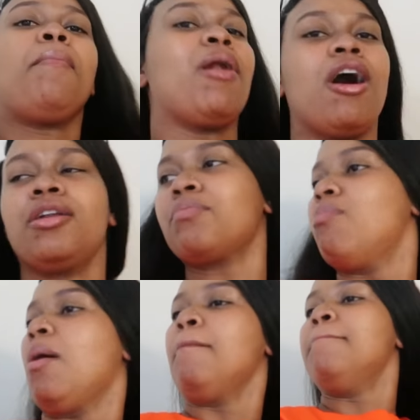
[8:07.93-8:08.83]
a plant
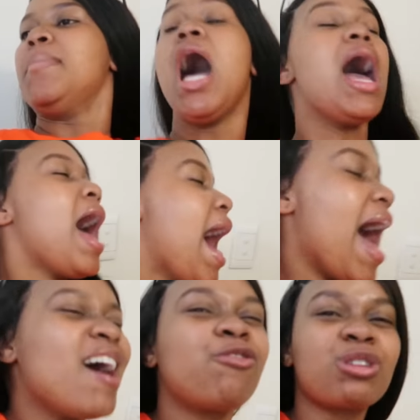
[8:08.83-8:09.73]
mom
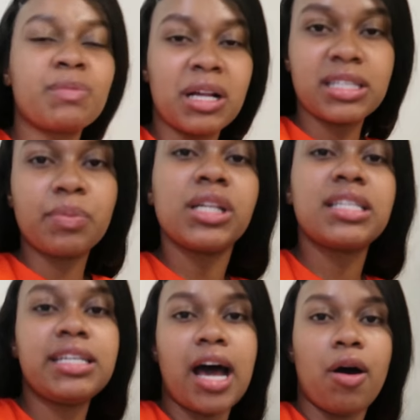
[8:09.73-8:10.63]
i have a
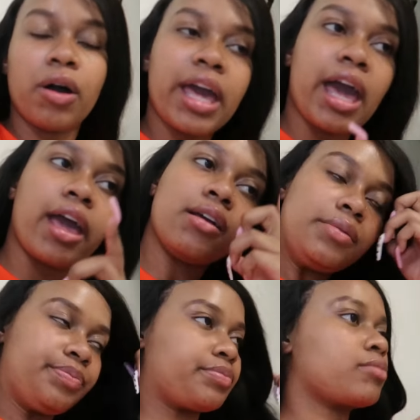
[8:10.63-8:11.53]
responsibility now
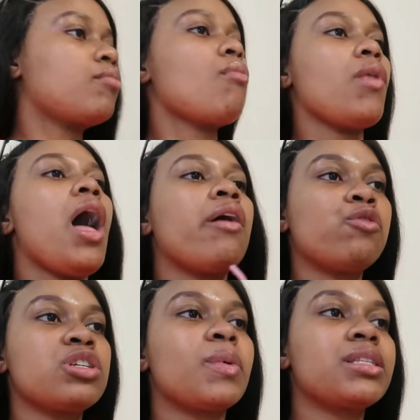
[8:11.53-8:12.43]
okay I
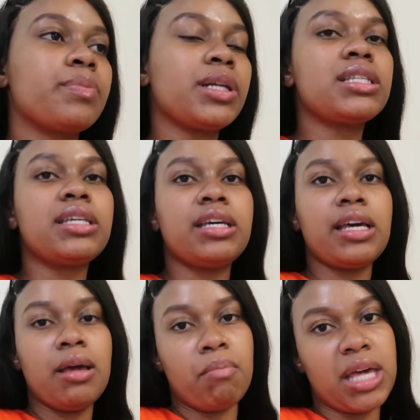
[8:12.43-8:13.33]
have a
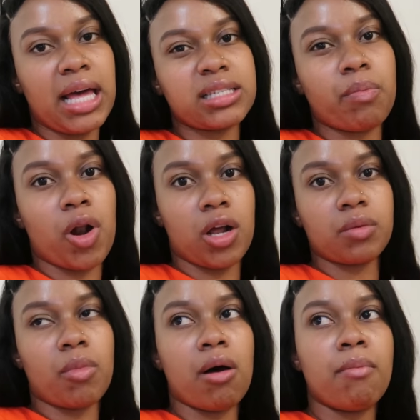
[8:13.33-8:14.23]
responsibility, me as a
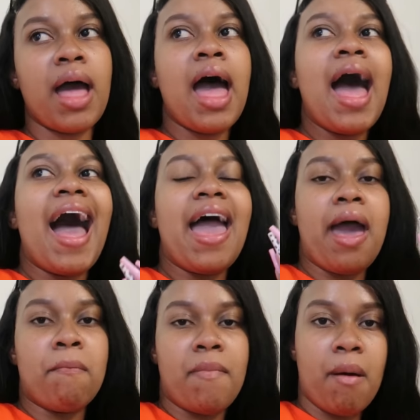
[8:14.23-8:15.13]
plant mom. I
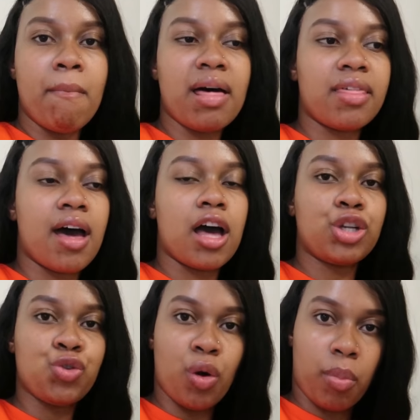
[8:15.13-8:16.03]
am a mother
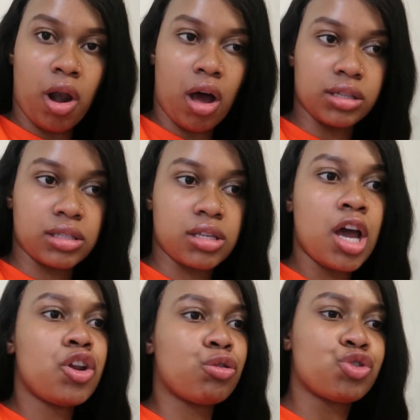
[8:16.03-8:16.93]
to a plant.
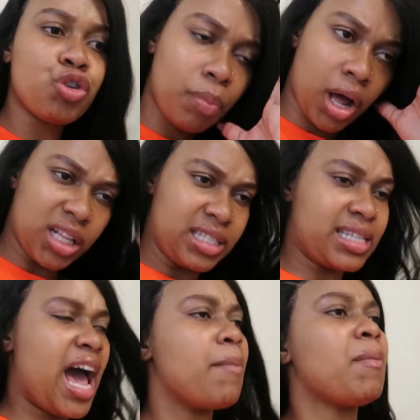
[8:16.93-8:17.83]
No, two
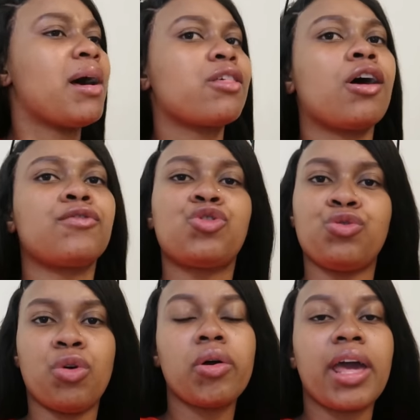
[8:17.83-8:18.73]
plants. I am a mother of
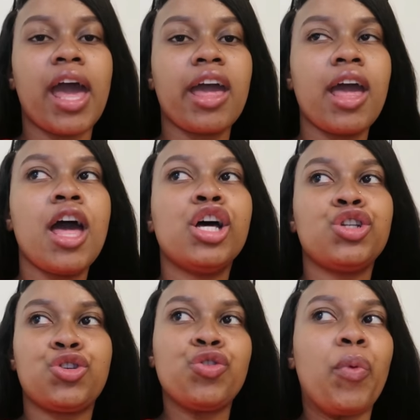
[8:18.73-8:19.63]
two, okay?
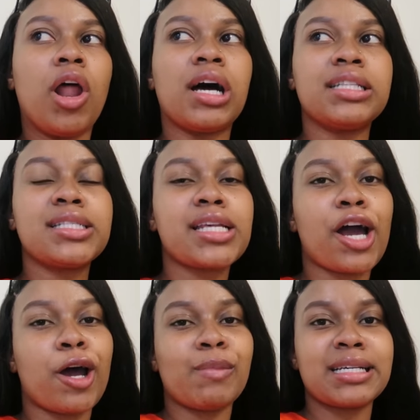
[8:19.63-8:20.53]
Two plants.
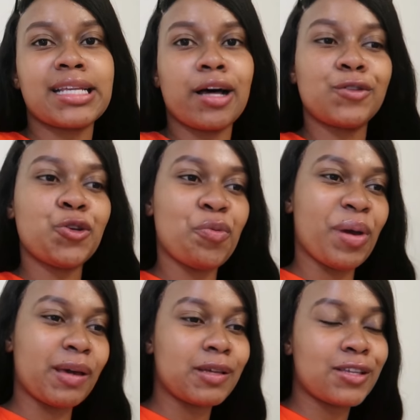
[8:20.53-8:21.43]
I got myself two
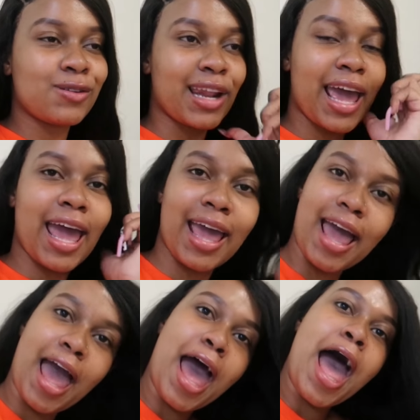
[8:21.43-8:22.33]
babies
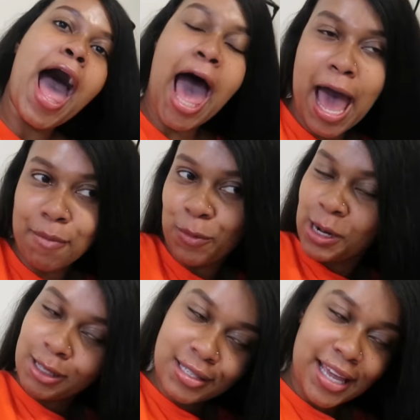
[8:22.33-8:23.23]
today. I'm
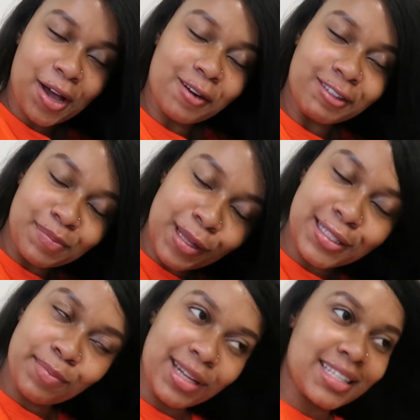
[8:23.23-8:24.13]
ready to take on
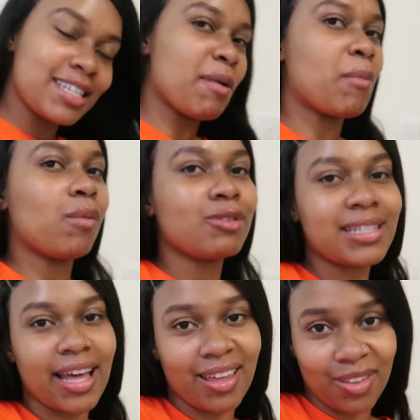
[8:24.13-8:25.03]
responsibility. My mom
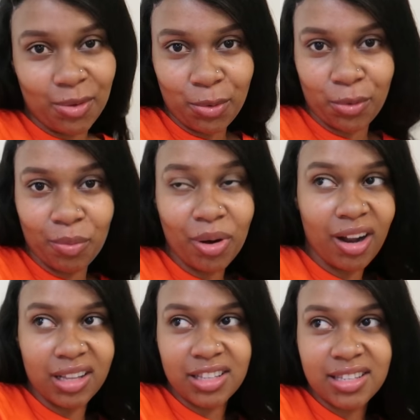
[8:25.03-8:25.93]
was like, you,
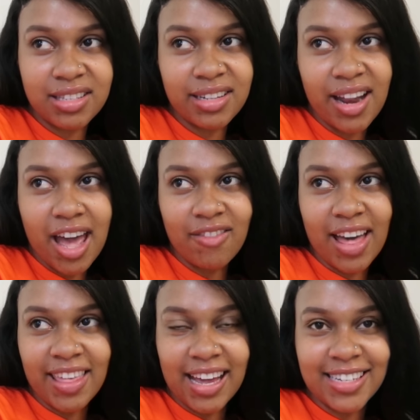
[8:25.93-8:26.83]
plants,
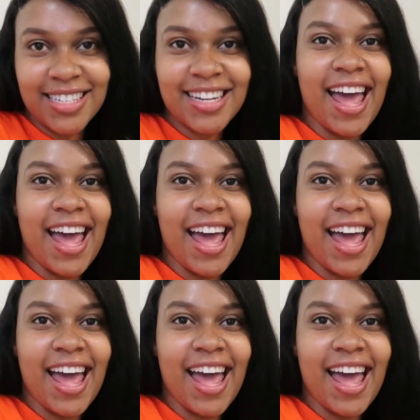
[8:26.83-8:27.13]
never that.